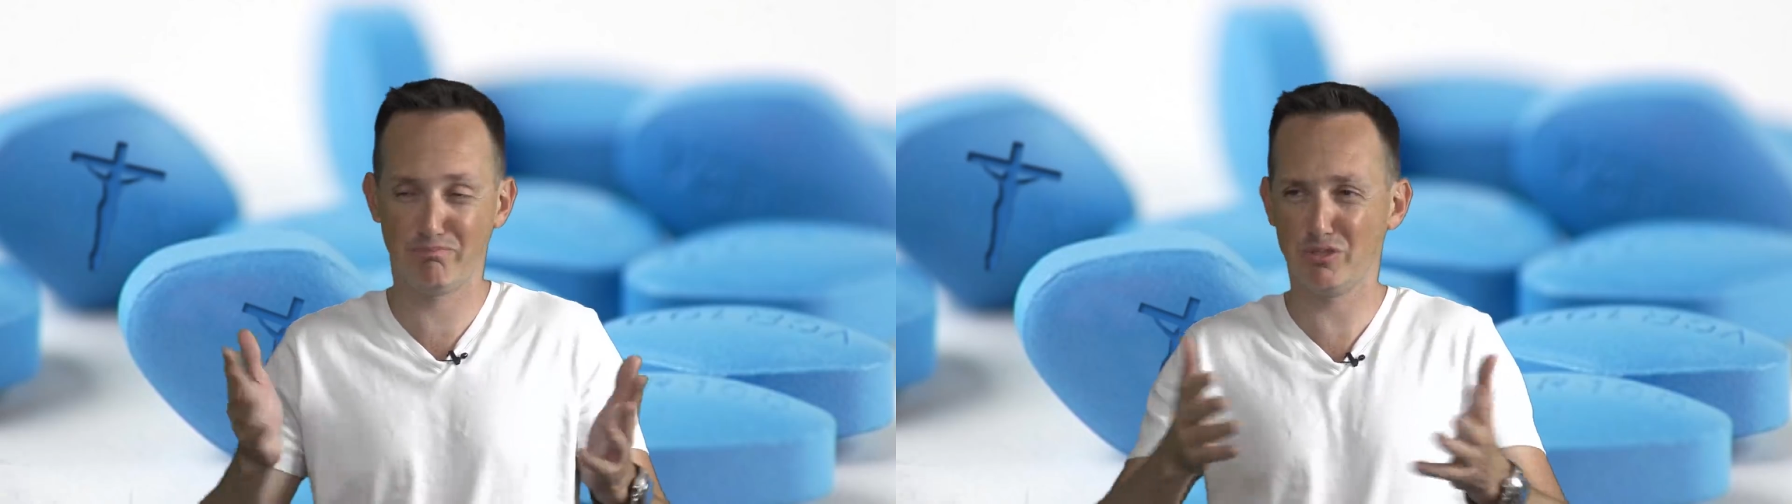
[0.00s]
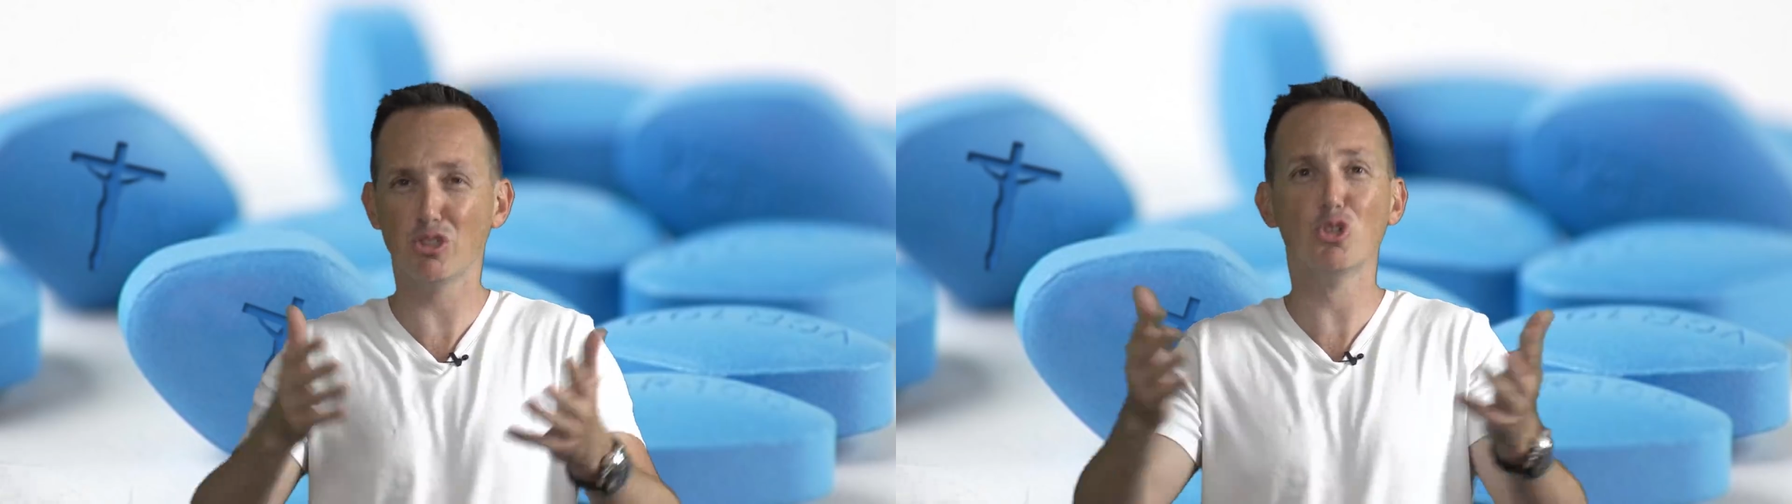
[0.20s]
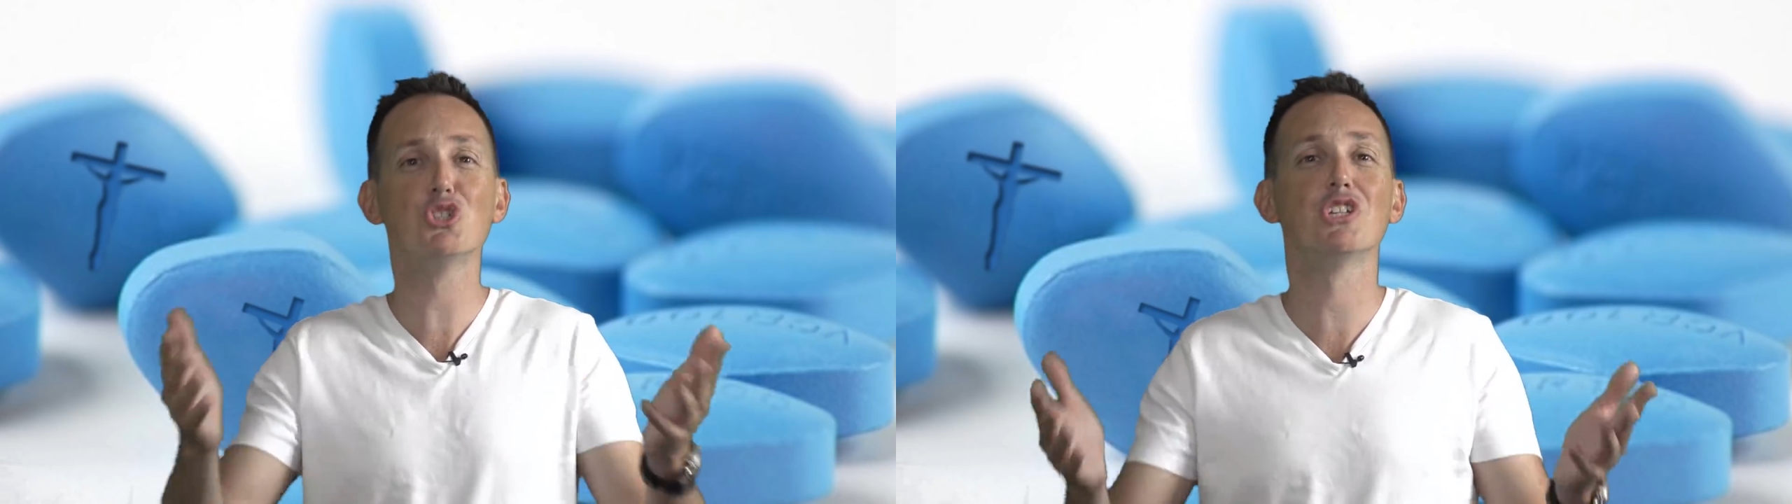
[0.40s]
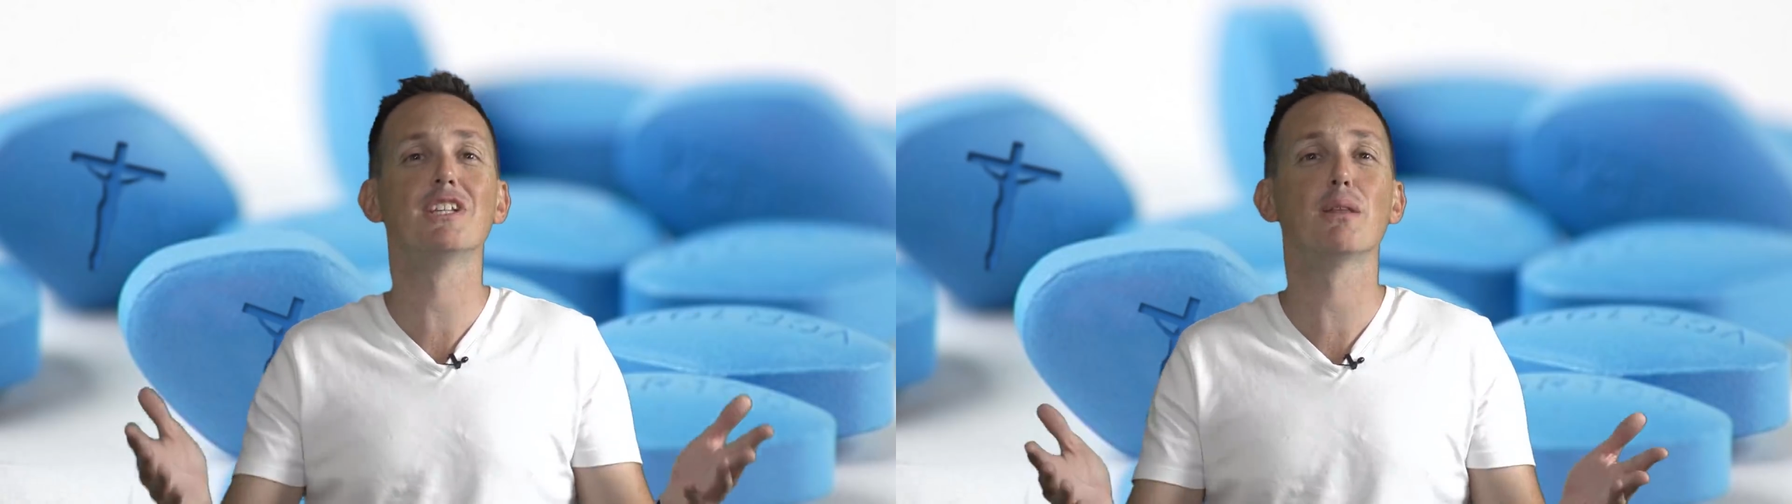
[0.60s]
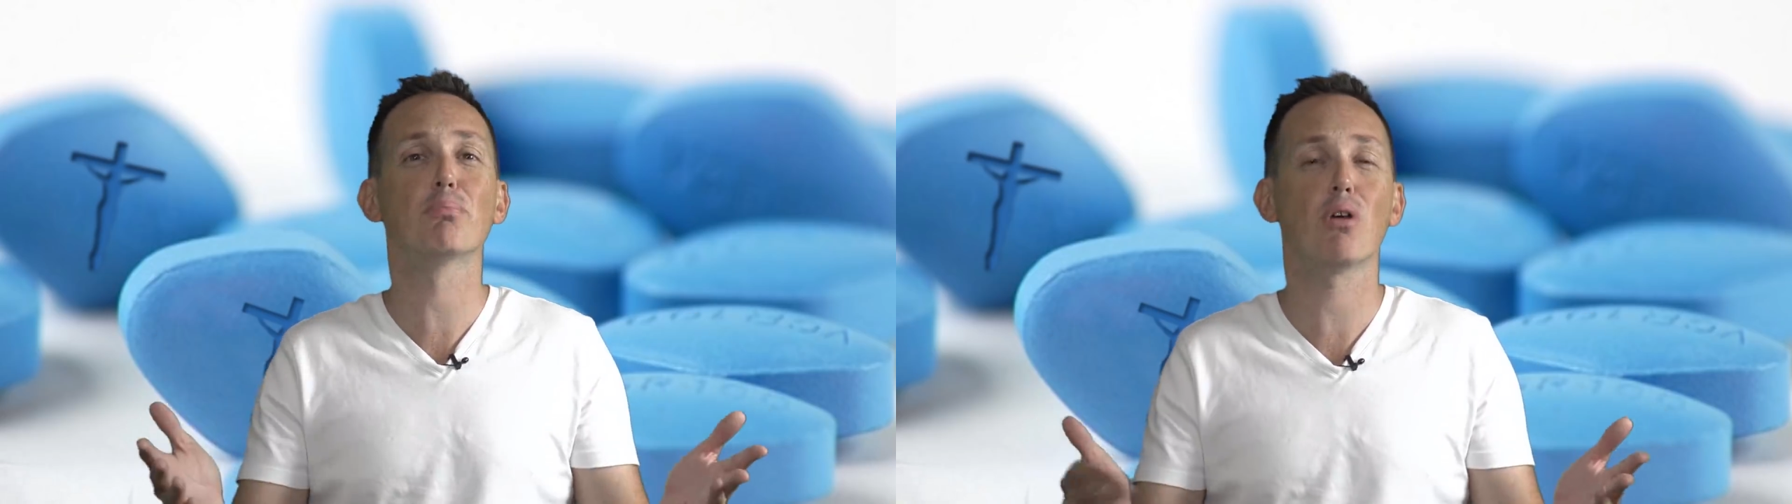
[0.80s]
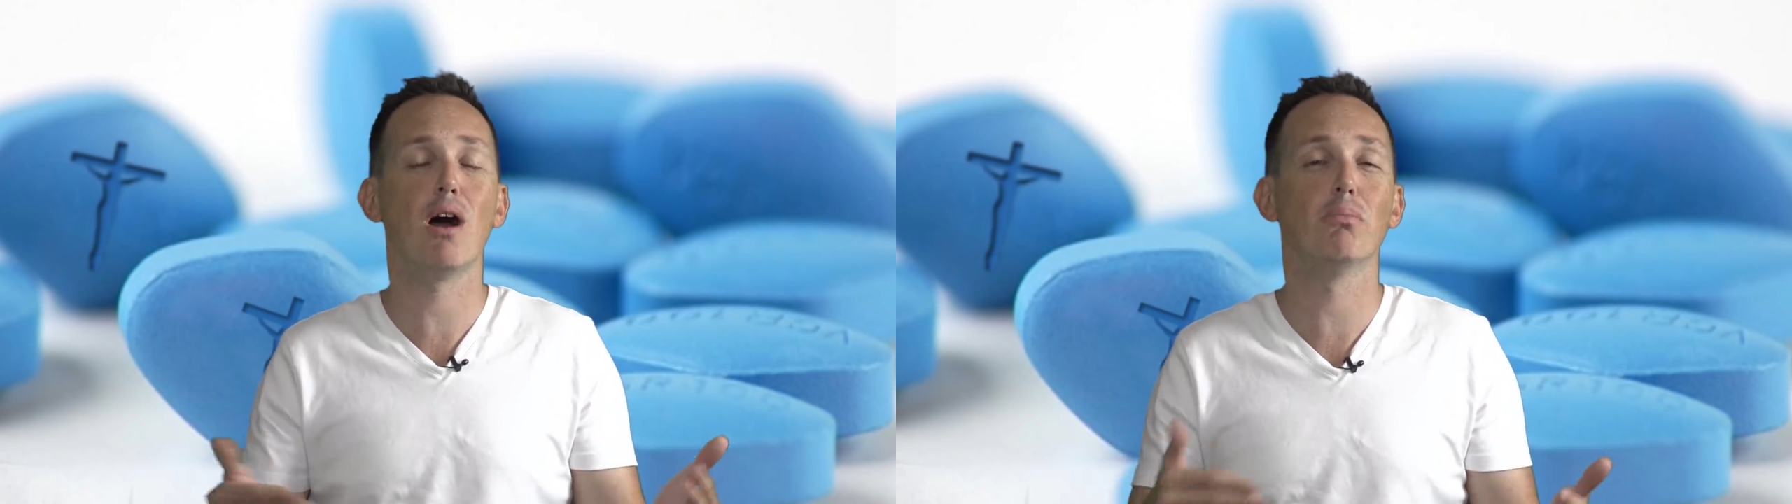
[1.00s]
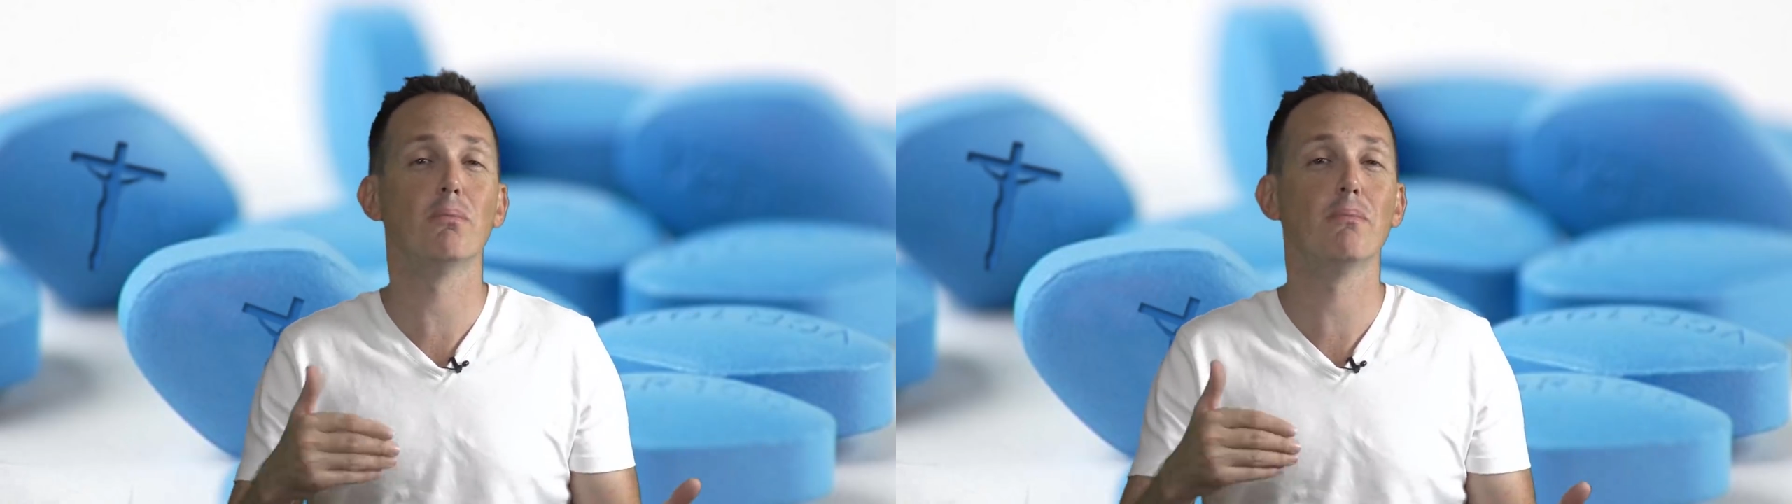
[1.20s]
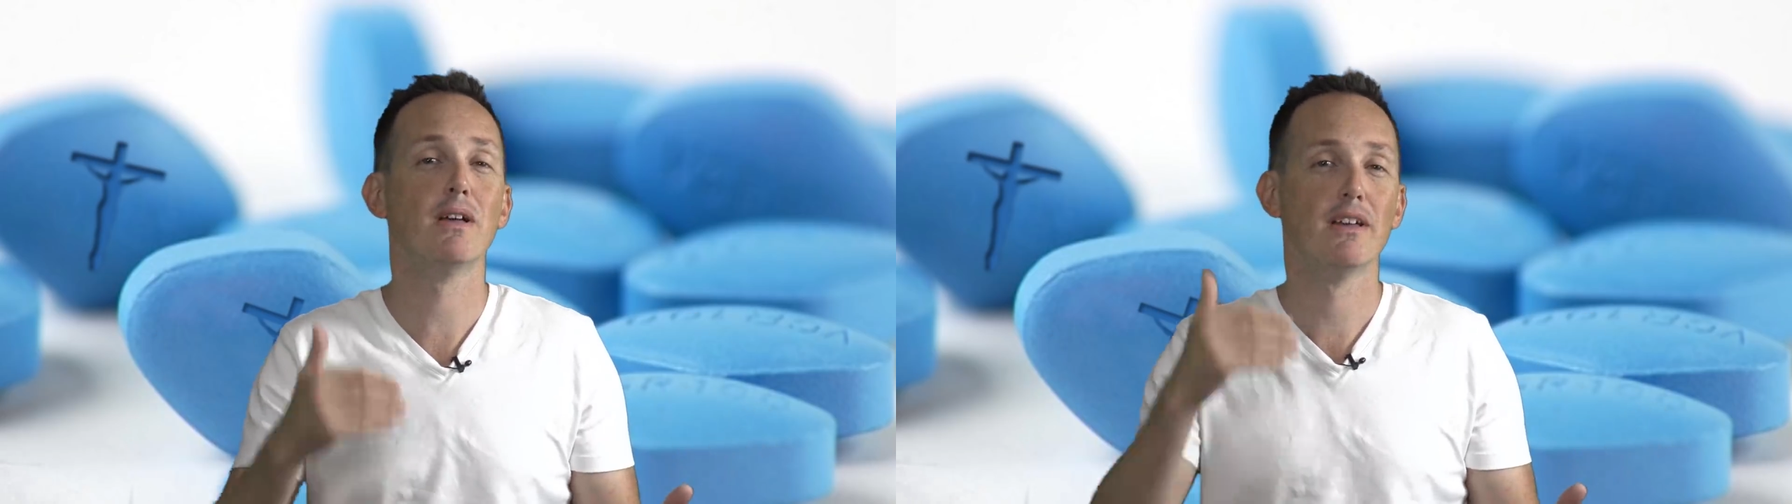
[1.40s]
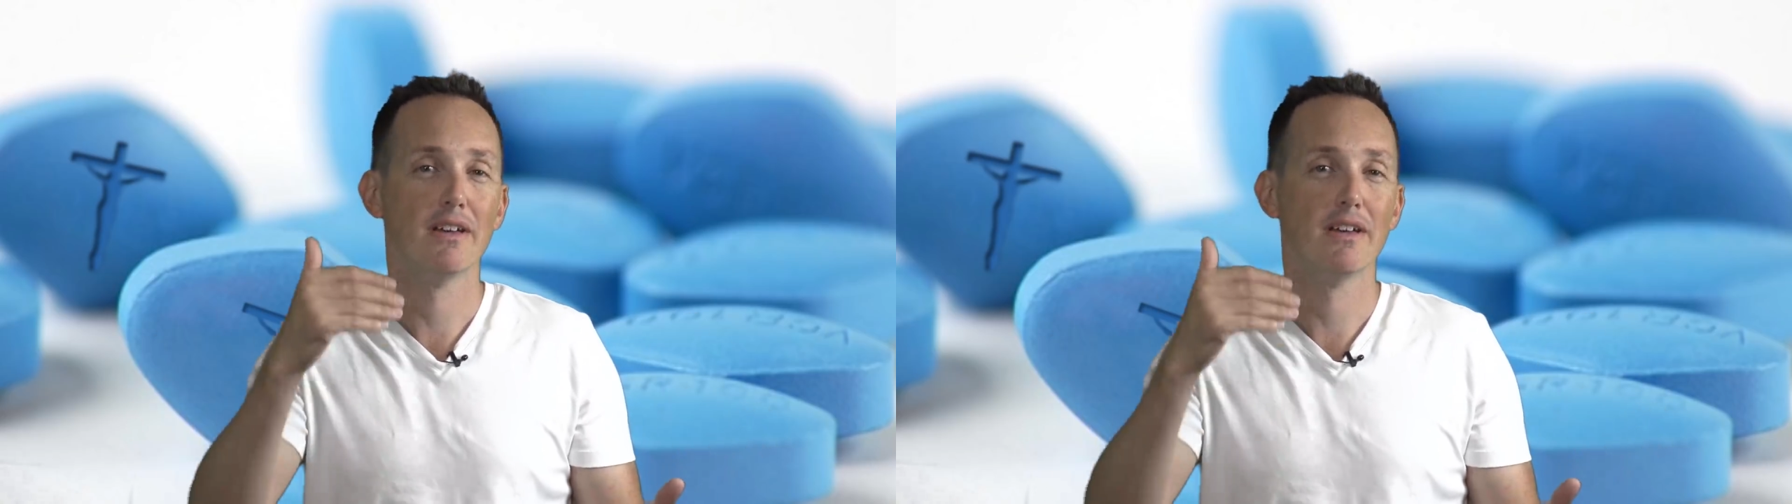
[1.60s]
solution to the problem